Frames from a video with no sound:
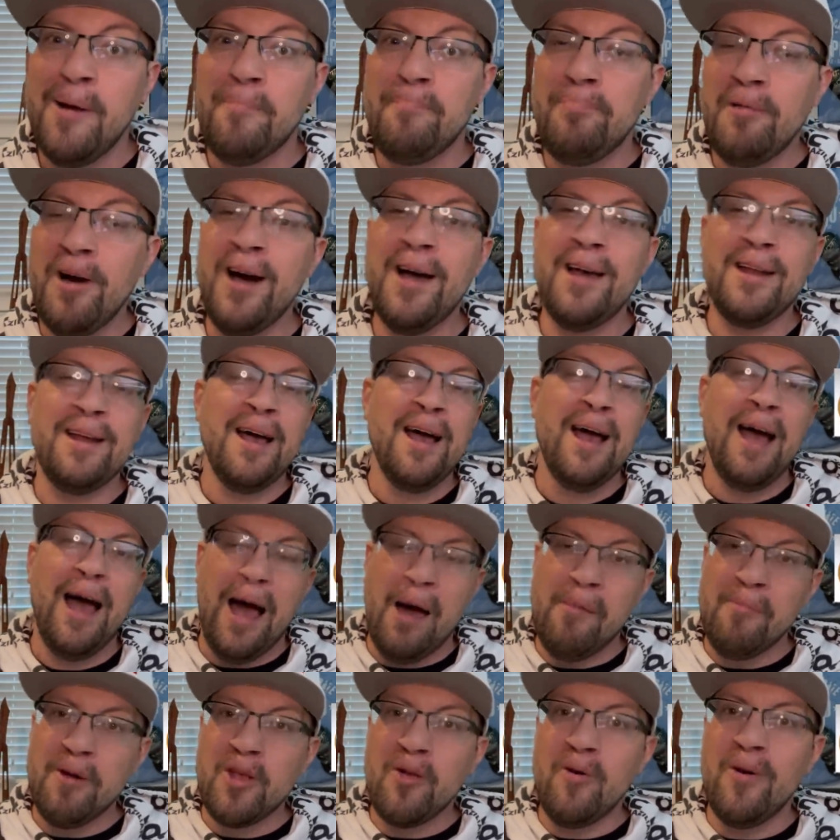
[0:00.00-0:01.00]
But
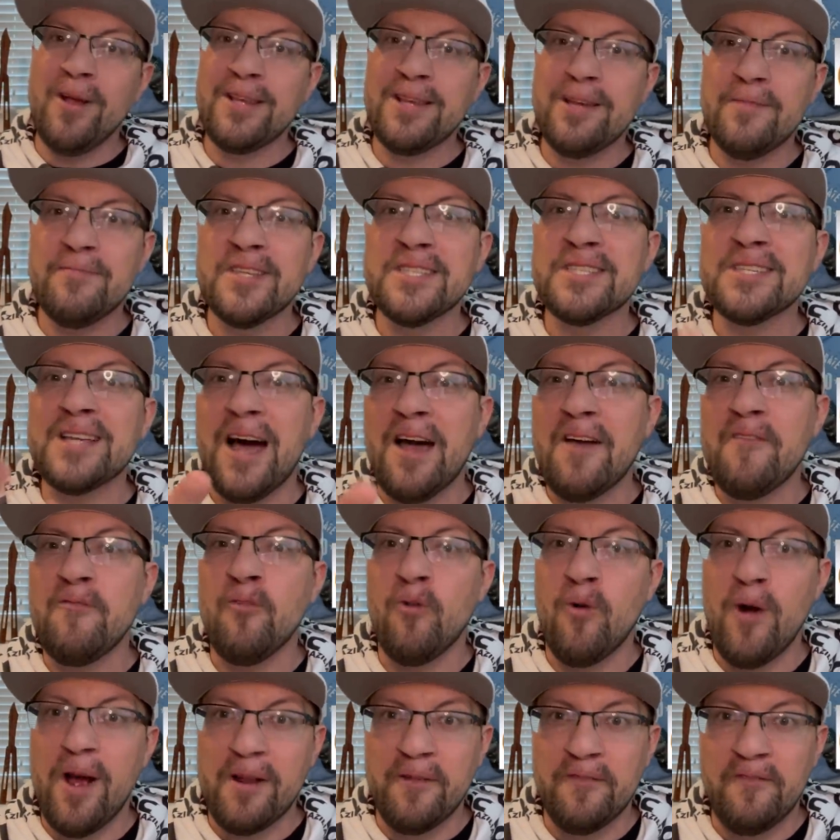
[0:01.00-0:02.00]
I'm going to go ahead and give this guy
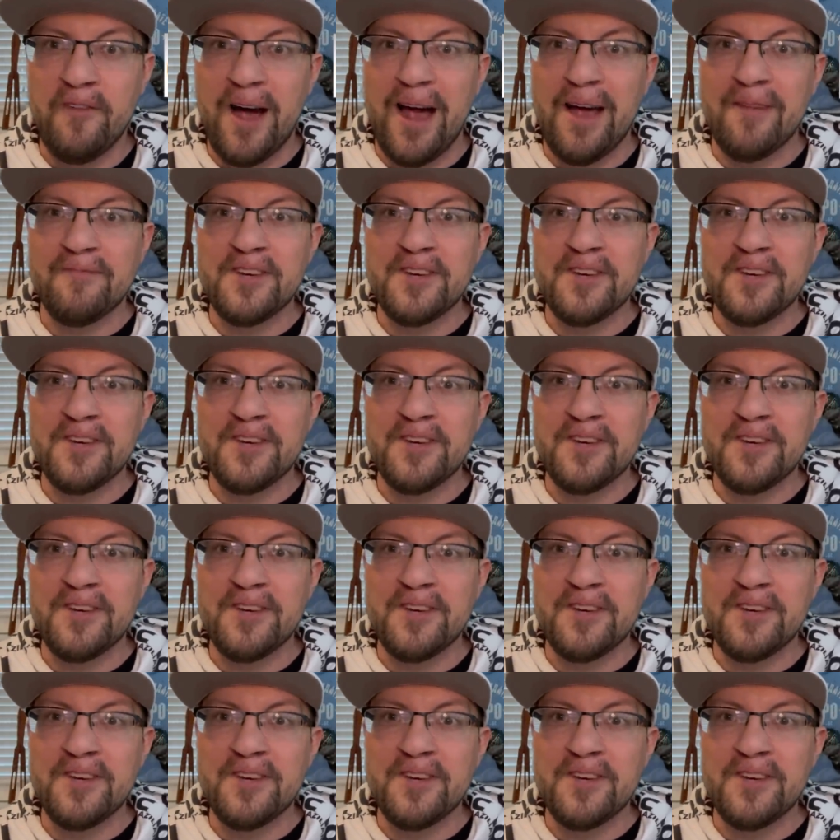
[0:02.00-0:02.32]
4 out of 5